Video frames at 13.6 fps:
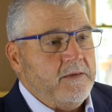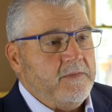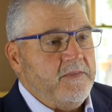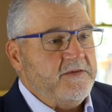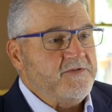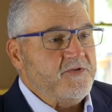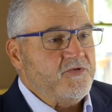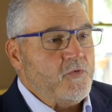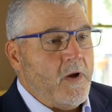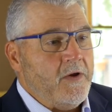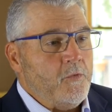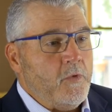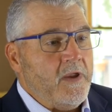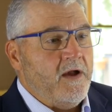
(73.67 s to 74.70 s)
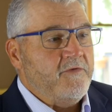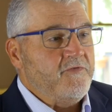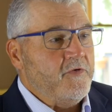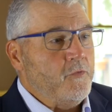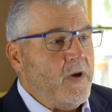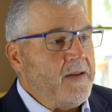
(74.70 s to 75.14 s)
This is why we
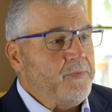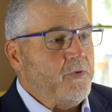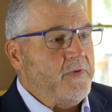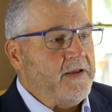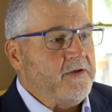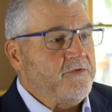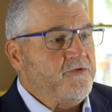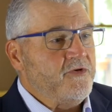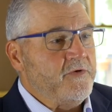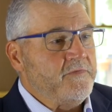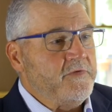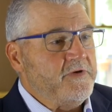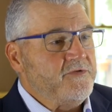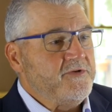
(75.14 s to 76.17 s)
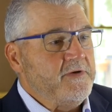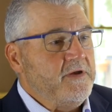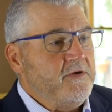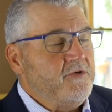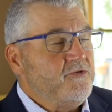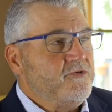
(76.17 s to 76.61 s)
offer wraparound
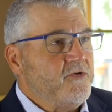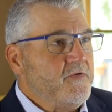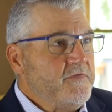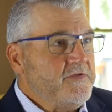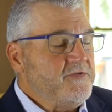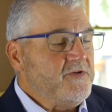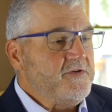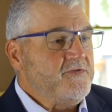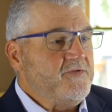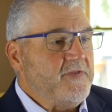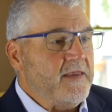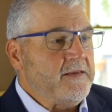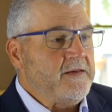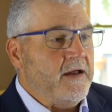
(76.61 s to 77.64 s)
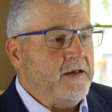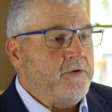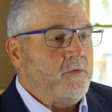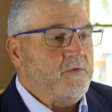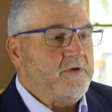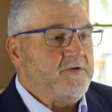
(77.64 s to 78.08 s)
services that not
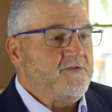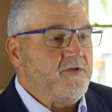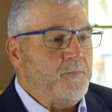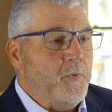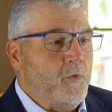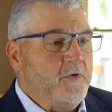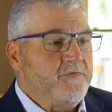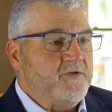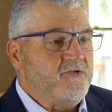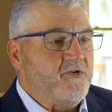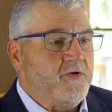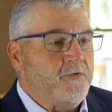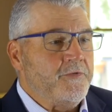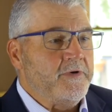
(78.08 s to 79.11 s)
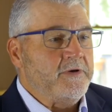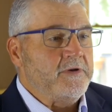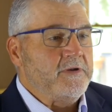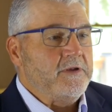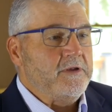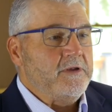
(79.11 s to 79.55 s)
only support the children,
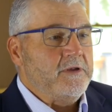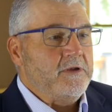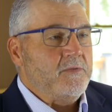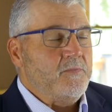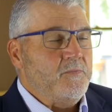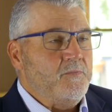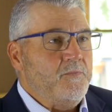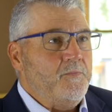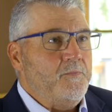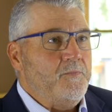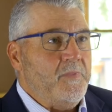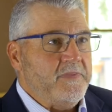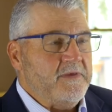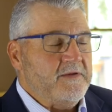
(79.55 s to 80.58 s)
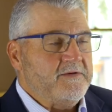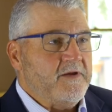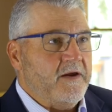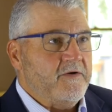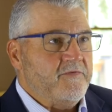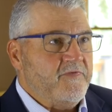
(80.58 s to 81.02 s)
but the
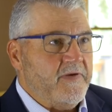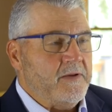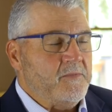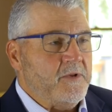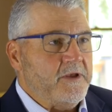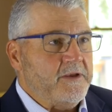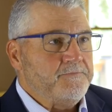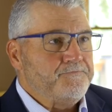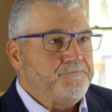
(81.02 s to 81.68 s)
entire family.